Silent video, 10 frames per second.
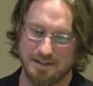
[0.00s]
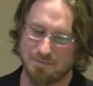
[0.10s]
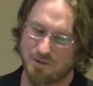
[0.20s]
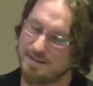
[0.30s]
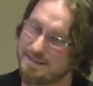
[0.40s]

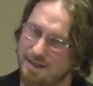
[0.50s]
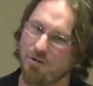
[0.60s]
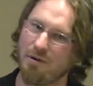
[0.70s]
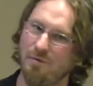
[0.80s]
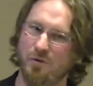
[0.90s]

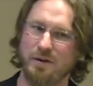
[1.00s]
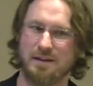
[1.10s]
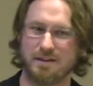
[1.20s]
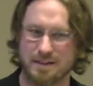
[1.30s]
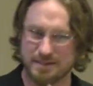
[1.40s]
consider
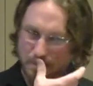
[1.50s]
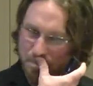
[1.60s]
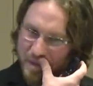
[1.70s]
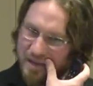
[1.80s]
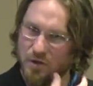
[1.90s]
avoiding this.
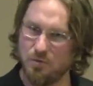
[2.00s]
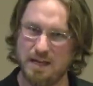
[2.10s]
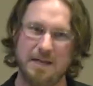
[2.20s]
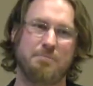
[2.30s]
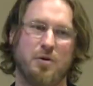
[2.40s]
If you
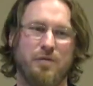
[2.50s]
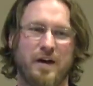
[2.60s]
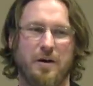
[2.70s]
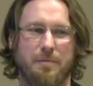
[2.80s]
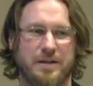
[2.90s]
need
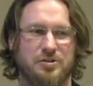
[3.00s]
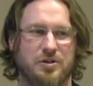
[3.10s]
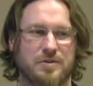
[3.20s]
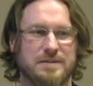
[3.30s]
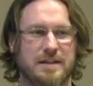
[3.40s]
profile
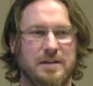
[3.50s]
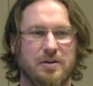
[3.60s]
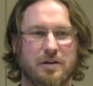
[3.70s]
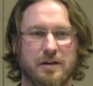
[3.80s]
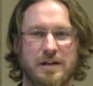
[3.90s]
pictures in
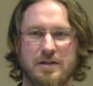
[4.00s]
your